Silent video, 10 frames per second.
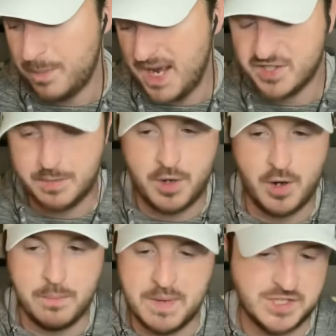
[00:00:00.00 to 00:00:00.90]

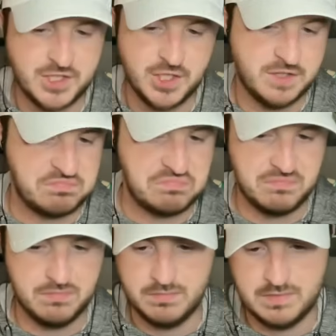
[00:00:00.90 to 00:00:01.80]
basketball
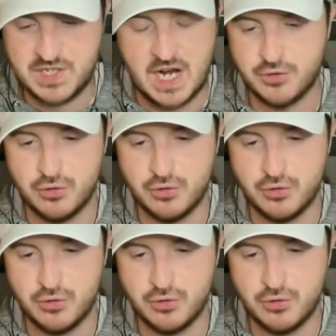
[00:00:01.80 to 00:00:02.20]
Scott